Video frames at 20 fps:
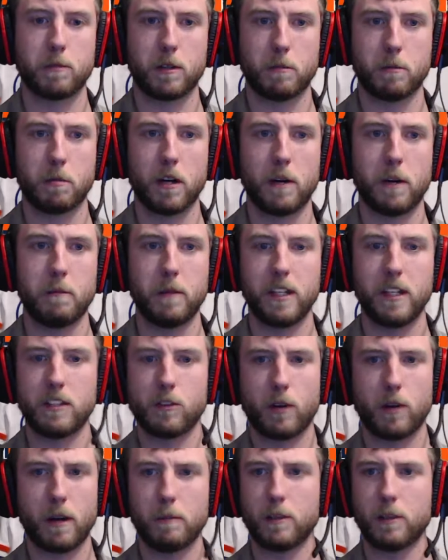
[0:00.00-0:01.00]
Pardon me,
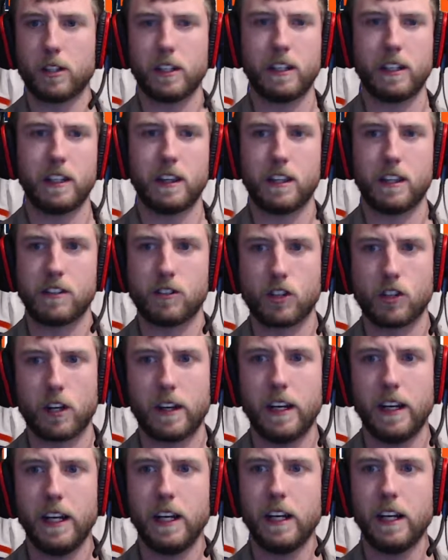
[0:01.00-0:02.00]
sorry, I'm looking at this
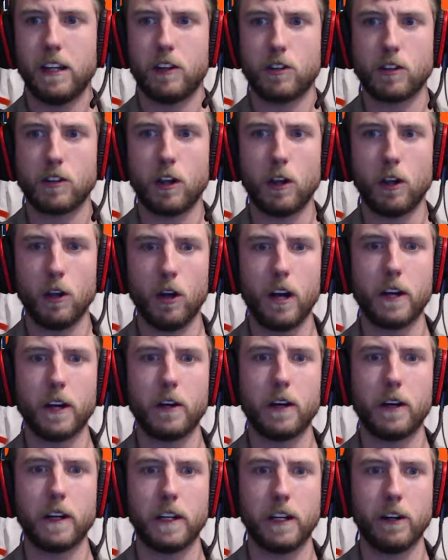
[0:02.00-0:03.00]
chart. There's a lot
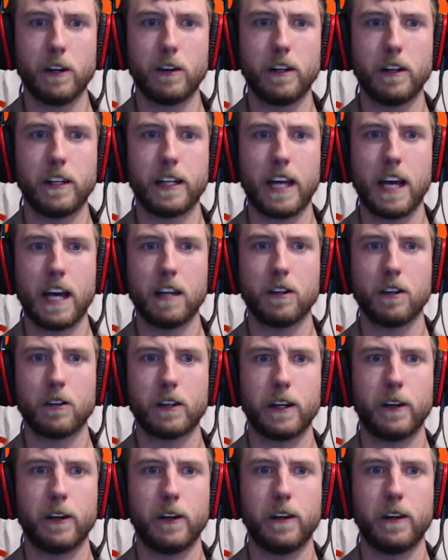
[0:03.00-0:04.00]
on here, and you can't look
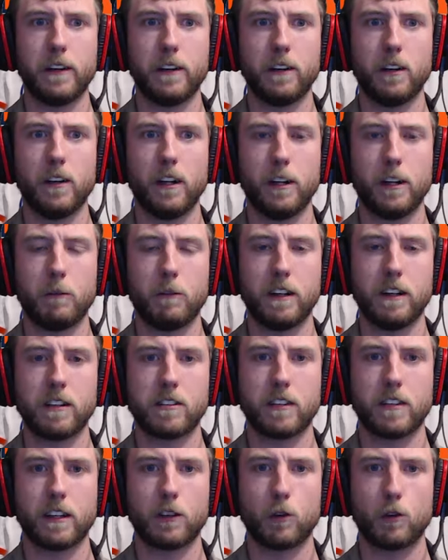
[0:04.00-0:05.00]
at it all at once
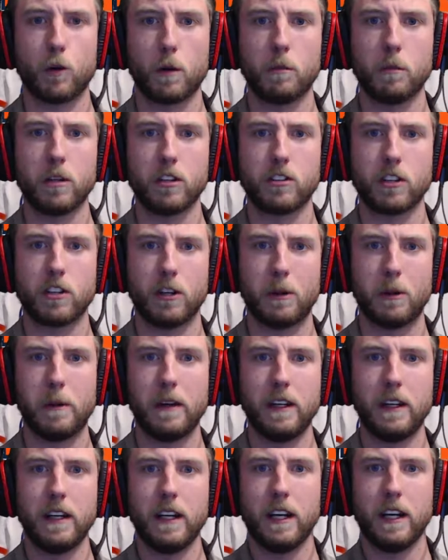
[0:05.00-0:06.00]
like normal. So
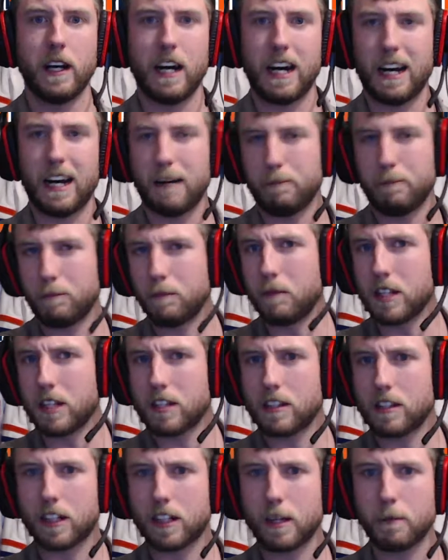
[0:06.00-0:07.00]

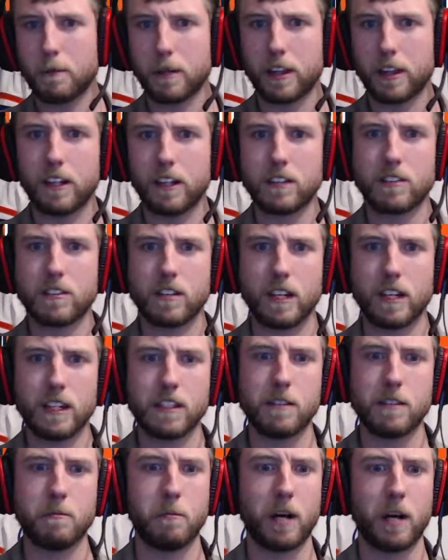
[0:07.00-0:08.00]
Missing a couple things.
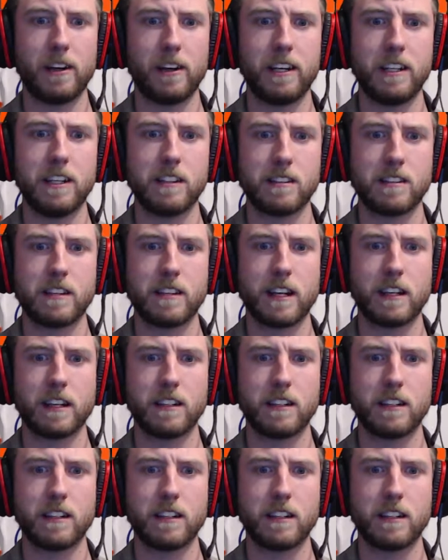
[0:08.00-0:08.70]
Tyson Berry, his second